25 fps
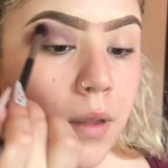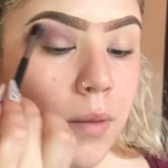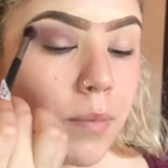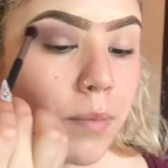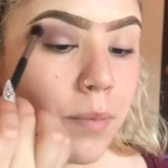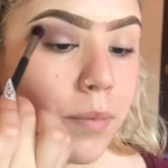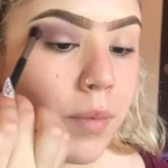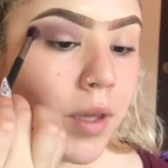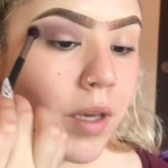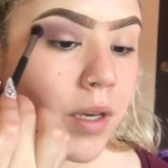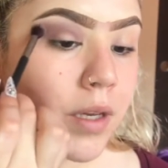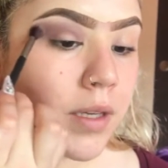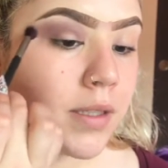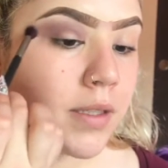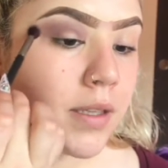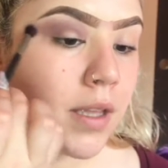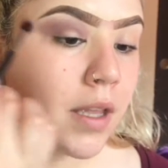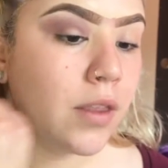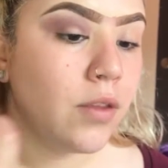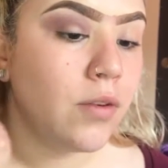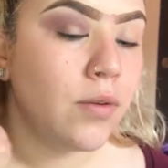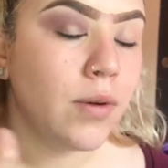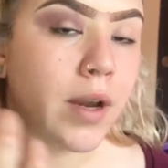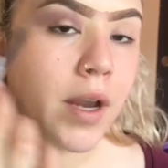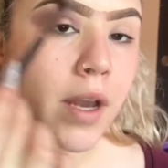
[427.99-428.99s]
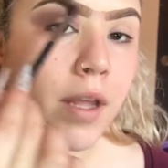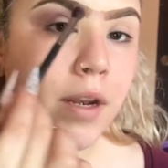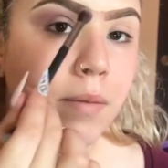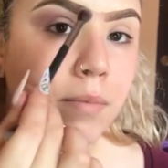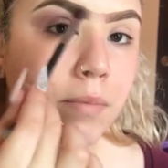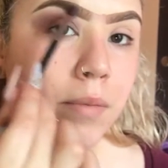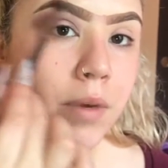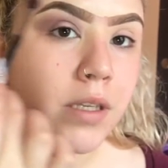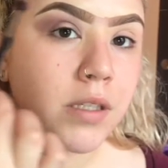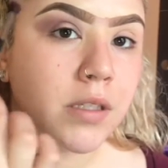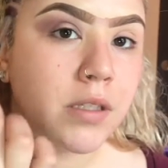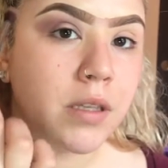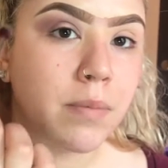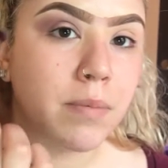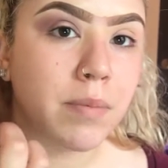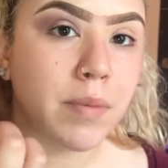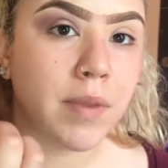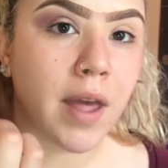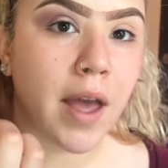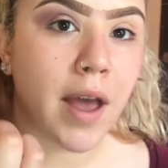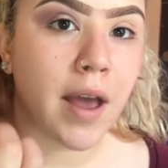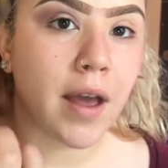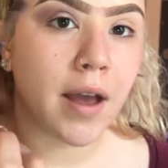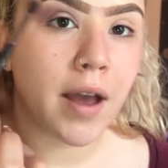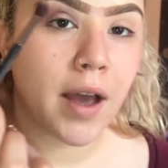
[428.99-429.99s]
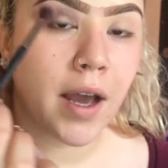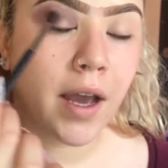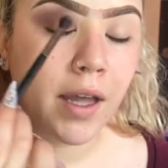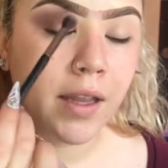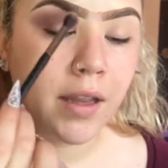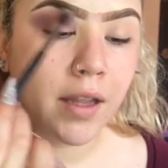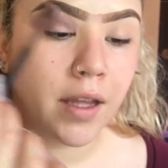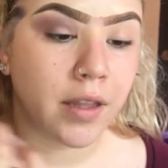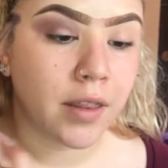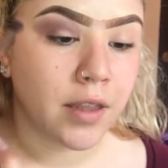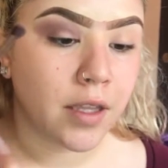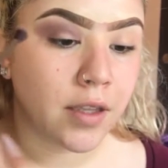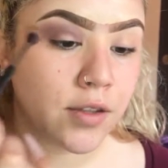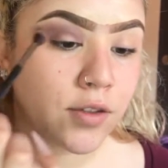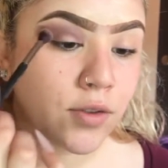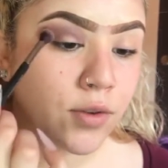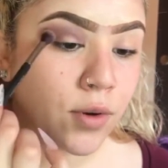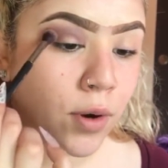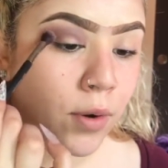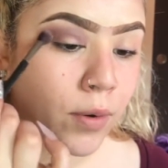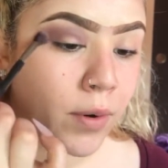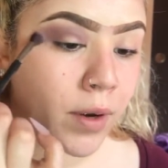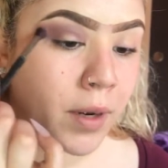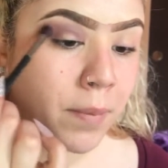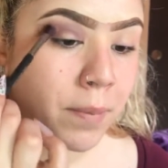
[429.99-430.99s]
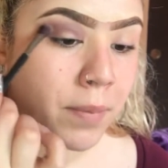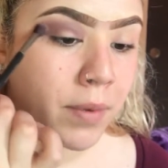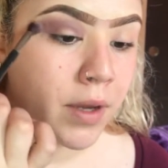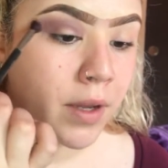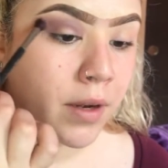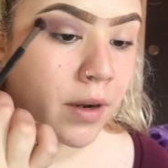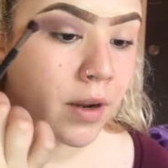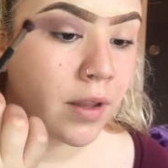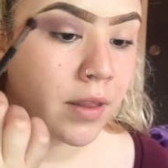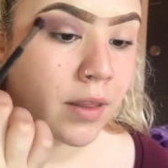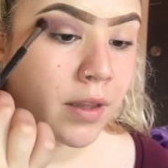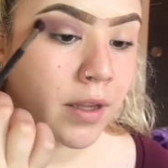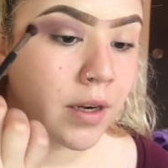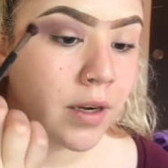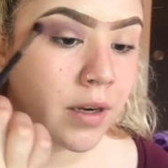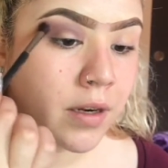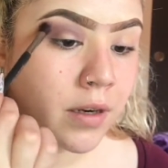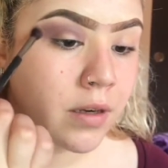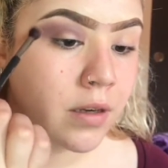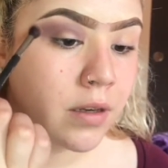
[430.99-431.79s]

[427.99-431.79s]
because then you kind of mess up that highlight that you already put on there.